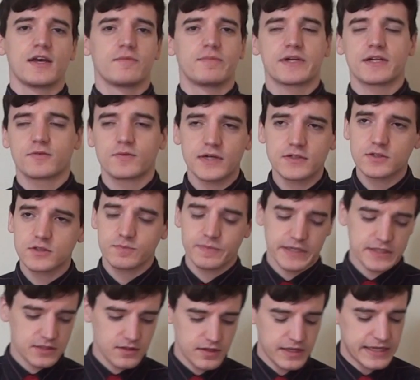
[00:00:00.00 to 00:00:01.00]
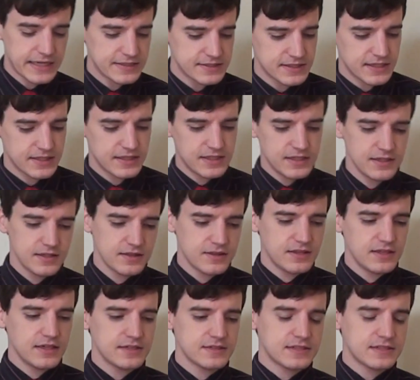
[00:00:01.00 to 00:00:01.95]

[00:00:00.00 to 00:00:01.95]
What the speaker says: But in retrospect, though, like I say, the